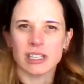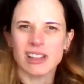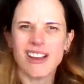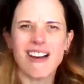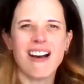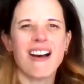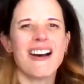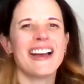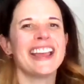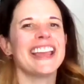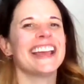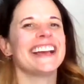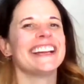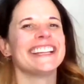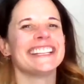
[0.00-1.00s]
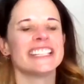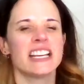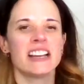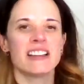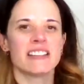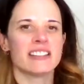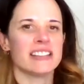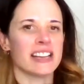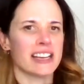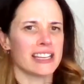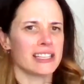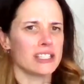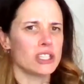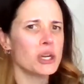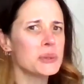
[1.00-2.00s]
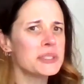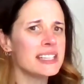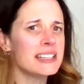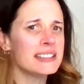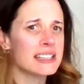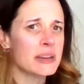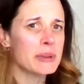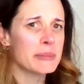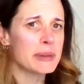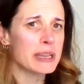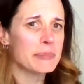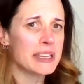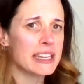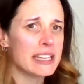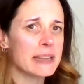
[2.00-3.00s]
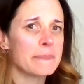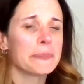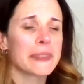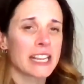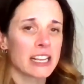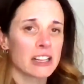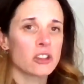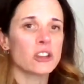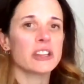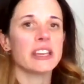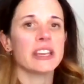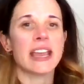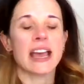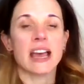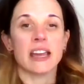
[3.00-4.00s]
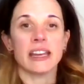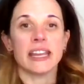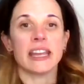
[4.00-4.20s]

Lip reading: law and the diagnoses that we might be looking at,